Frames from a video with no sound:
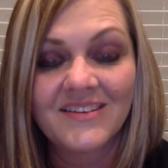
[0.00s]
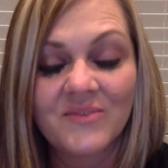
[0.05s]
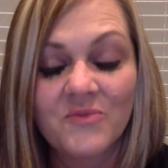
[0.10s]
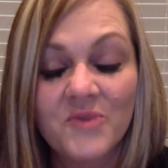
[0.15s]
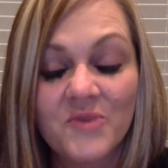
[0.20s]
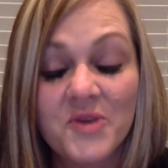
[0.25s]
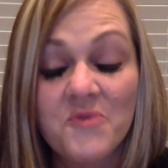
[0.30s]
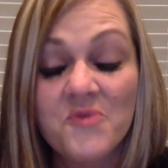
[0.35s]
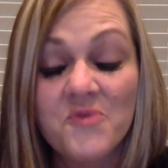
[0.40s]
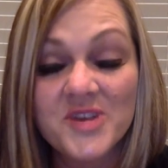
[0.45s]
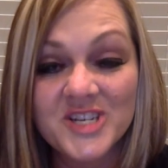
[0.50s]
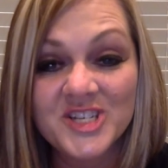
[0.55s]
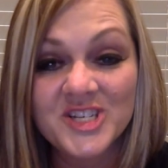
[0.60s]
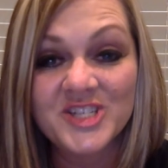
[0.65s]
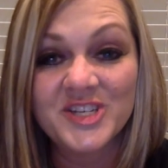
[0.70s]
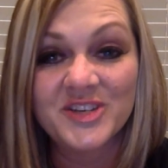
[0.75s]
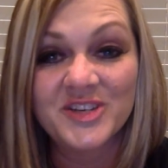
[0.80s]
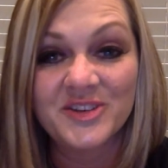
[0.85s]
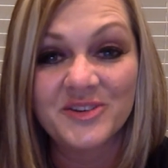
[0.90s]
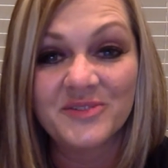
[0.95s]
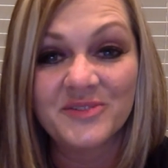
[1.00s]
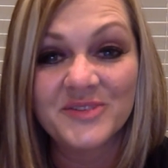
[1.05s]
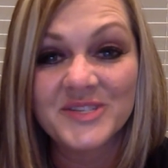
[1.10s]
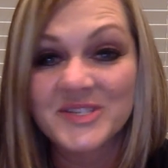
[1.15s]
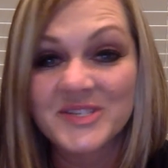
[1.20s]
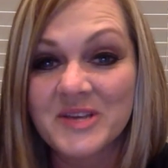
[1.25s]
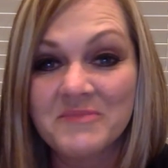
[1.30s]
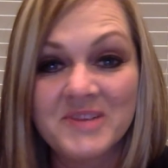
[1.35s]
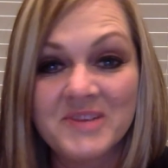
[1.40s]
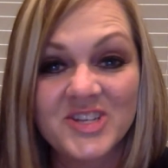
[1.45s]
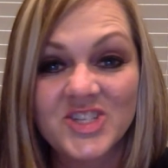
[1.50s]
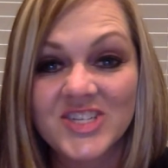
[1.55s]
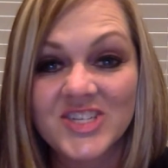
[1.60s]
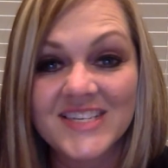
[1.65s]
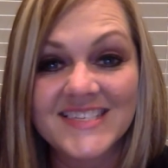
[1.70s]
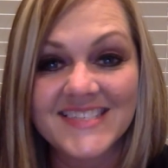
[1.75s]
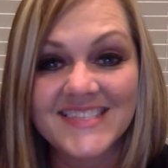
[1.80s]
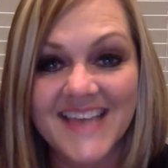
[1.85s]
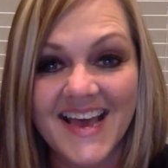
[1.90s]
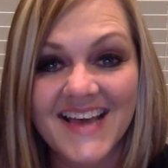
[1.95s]
we wish you so much
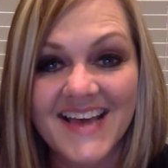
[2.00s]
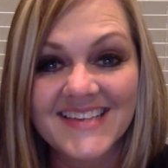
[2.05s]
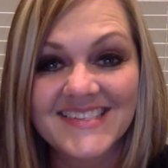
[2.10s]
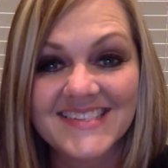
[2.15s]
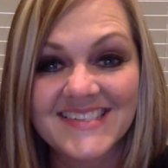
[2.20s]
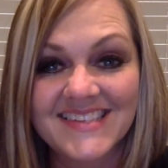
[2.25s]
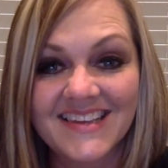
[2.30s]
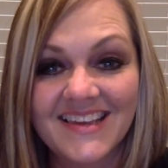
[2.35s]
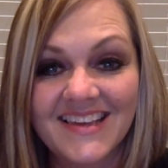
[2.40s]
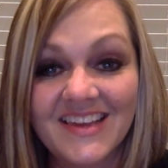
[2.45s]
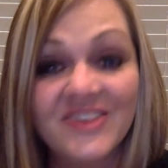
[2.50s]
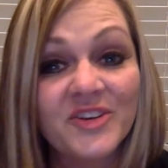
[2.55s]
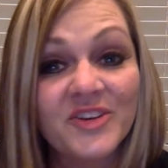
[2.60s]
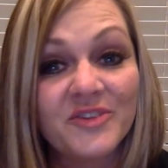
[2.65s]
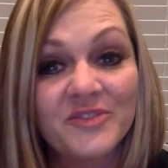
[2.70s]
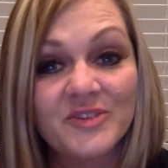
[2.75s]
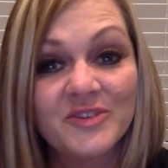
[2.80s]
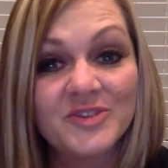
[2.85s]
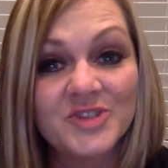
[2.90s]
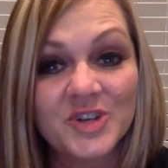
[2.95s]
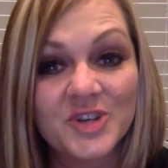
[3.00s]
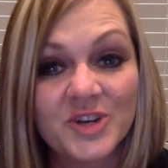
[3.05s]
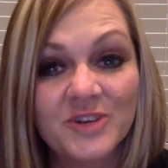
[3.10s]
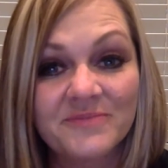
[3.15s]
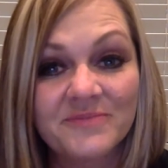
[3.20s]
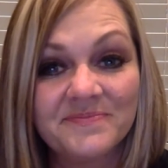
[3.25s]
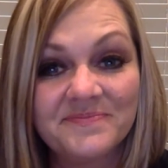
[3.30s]
success in your future.